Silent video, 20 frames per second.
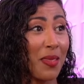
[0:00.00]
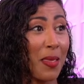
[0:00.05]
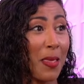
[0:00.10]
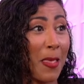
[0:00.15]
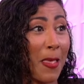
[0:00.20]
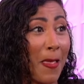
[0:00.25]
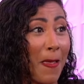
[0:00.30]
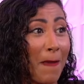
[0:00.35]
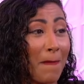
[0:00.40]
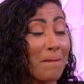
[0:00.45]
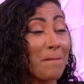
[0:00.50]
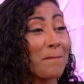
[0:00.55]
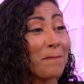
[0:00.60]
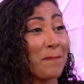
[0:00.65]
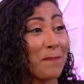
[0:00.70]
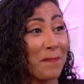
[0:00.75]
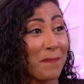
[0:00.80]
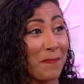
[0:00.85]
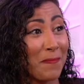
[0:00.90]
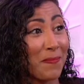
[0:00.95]

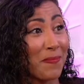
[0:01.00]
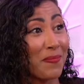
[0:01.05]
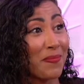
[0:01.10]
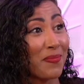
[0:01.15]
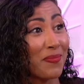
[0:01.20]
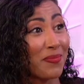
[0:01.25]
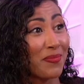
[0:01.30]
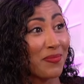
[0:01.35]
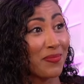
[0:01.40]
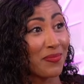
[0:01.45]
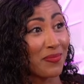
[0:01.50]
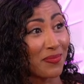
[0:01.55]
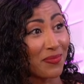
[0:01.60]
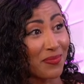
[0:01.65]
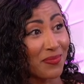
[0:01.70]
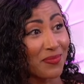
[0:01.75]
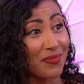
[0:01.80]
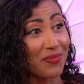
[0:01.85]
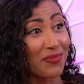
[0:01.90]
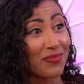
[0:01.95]

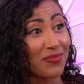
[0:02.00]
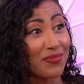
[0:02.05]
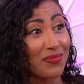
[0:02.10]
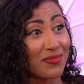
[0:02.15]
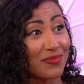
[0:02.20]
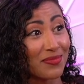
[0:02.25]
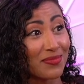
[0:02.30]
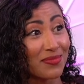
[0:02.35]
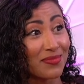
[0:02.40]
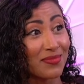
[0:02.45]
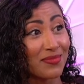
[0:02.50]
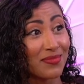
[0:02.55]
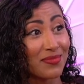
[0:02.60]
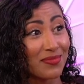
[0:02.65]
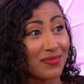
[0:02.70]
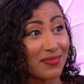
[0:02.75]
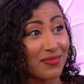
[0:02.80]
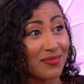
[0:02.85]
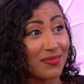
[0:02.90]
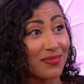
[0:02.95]

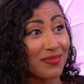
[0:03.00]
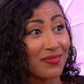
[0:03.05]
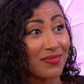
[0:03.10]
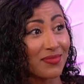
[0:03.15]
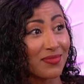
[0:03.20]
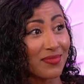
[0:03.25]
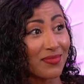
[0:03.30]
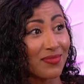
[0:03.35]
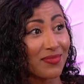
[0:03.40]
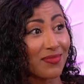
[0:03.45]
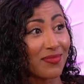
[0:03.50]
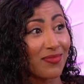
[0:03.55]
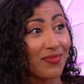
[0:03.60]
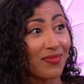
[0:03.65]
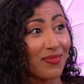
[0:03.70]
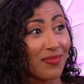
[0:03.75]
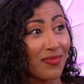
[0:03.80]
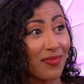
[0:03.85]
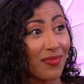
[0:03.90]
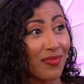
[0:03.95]

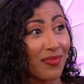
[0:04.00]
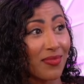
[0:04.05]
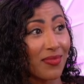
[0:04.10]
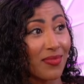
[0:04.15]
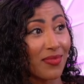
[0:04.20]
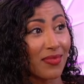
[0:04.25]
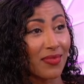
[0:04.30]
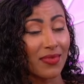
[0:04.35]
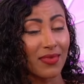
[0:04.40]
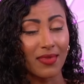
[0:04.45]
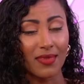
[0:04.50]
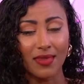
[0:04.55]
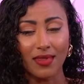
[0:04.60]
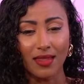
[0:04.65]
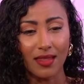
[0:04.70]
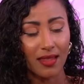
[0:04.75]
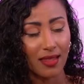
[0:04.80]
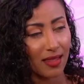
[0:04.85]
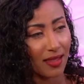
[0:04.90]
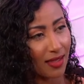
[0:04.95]

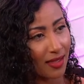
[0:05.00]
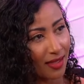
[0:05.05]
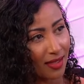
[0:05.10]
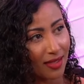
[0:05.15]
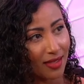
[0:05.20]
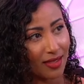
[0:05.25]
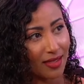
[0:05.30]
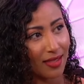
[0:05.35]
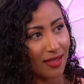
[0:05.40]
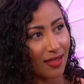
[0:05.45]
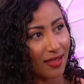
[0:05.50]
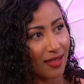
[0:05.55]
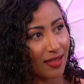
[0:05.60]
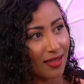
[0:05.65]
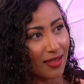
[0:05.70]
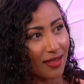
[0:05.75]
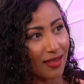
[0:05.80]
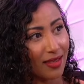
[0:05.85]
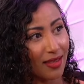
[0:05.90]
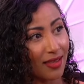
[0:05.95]

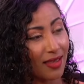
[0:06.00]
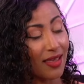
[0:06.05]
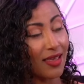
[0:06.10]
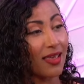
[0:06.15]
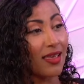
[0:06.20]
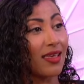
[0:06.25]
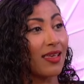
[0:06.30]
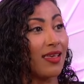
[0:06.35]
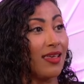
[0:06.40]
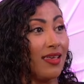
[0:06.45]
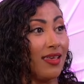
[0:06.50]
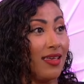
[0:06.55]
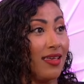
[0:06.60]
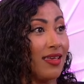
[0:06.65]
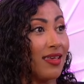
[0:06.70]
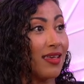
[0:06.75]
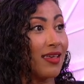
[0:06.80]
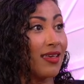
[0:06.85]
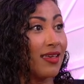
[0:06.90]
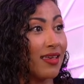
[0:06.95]

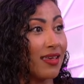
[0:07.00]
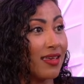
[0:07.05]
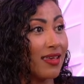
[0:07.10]
(silent)